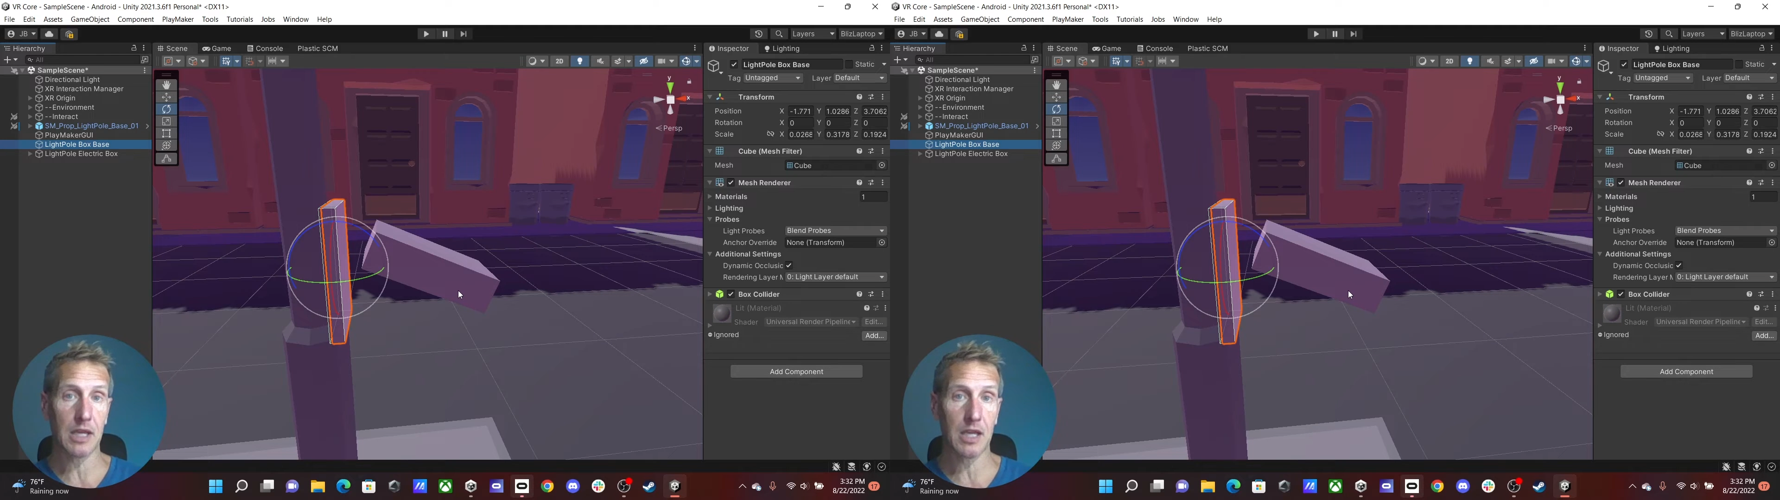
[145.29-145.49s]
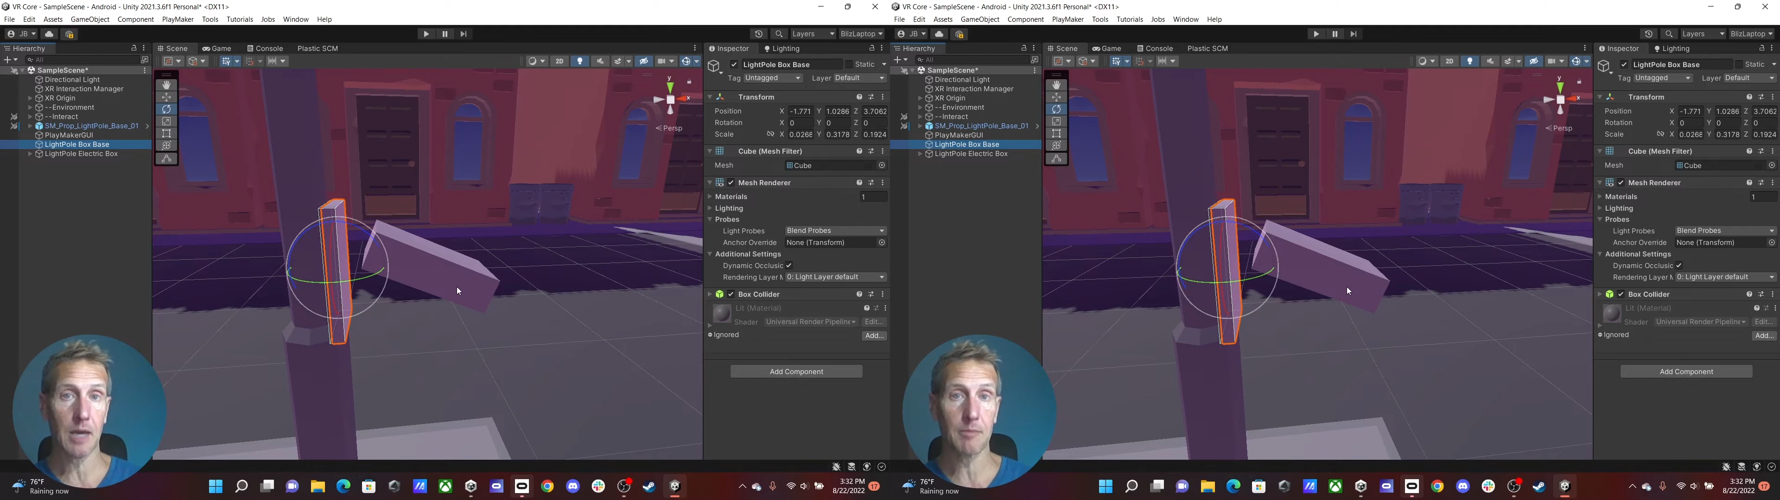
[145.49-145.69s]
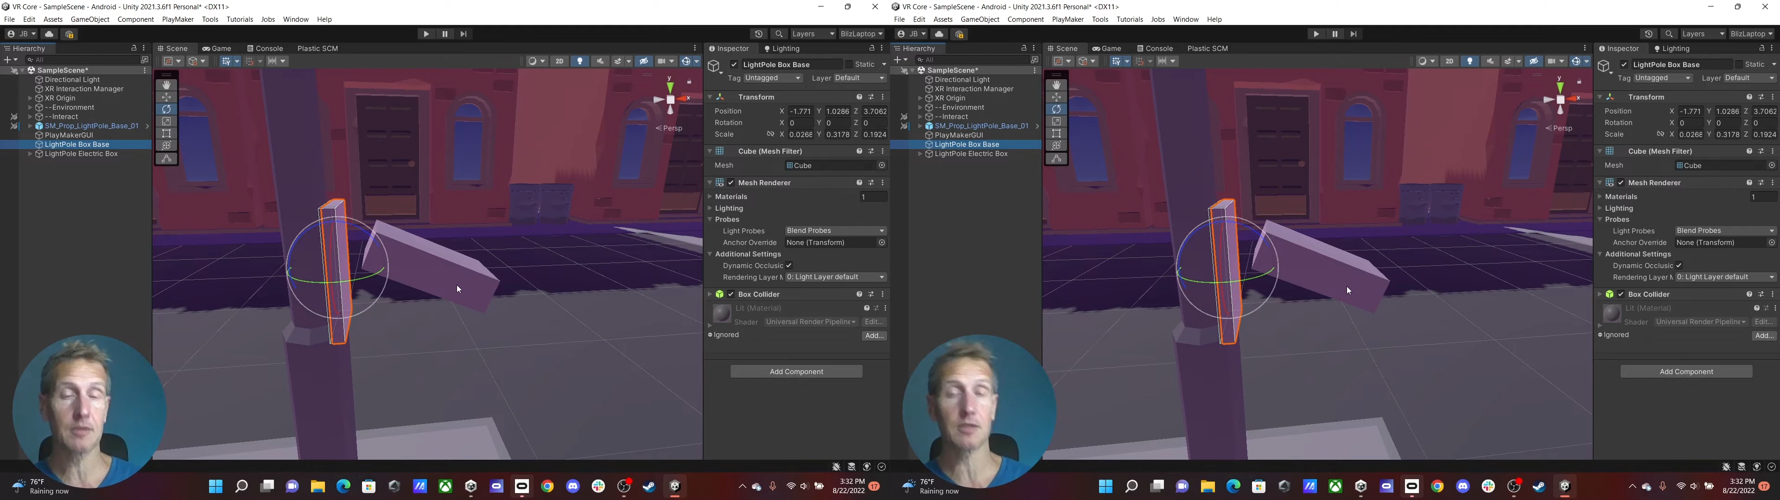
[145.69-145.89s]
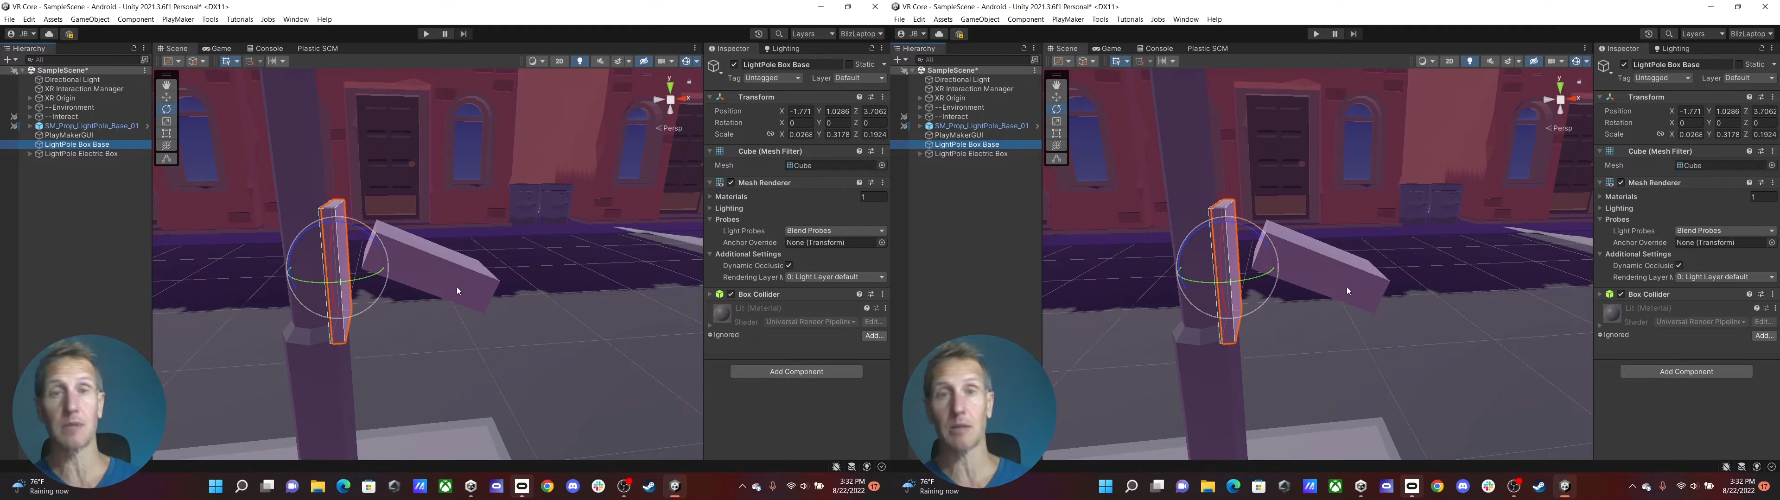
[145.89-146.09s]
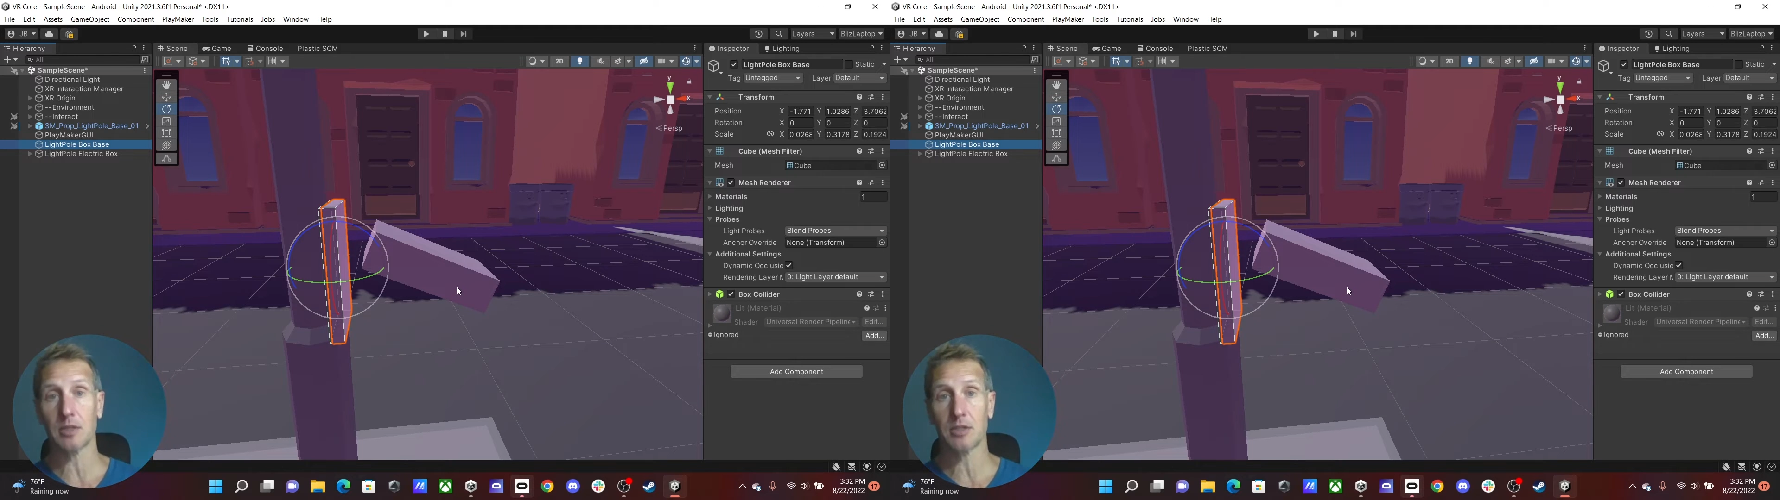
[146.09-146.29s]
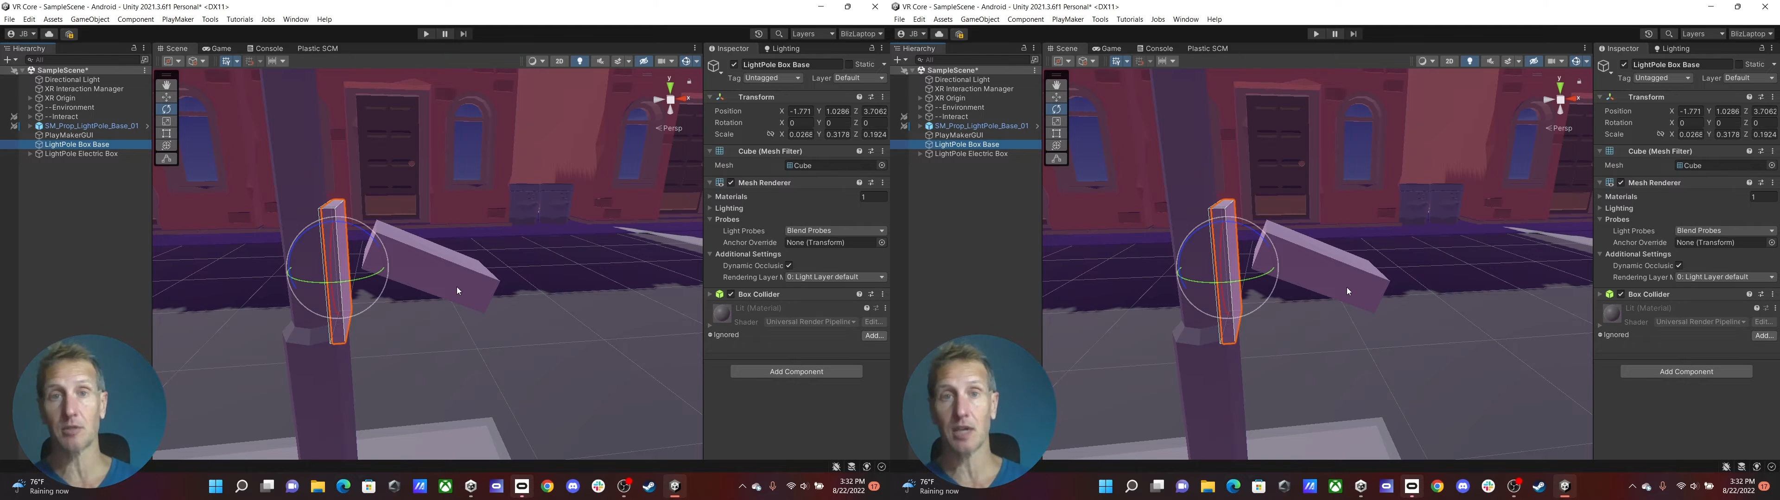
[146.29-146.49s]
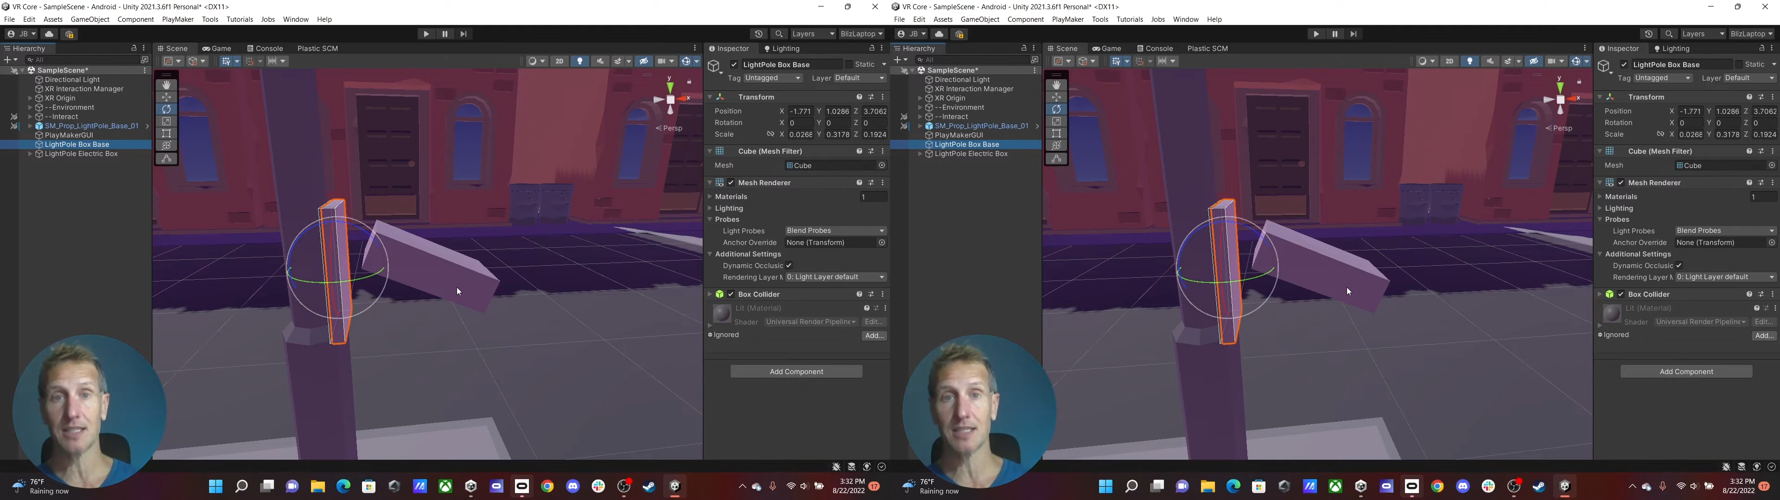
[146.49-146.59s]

pick up to be able to